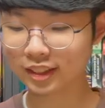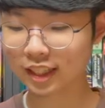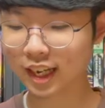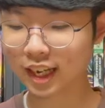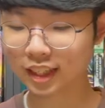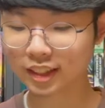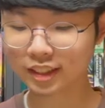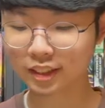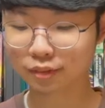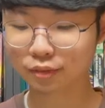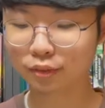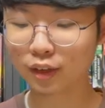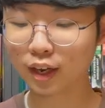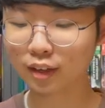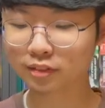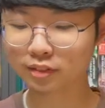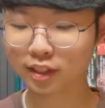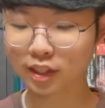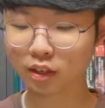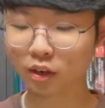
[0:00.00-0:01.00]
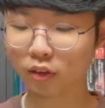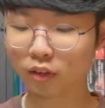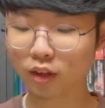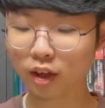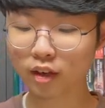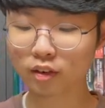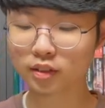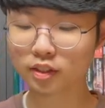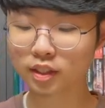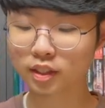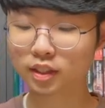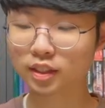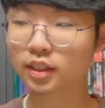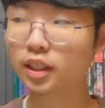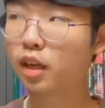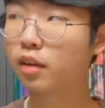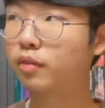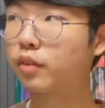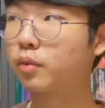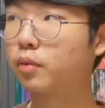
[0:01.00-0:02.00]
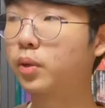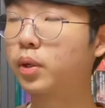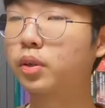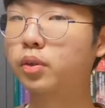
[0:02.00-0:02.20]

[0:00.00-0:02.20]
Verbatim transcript: I actually found out a lot of the stuff that Rick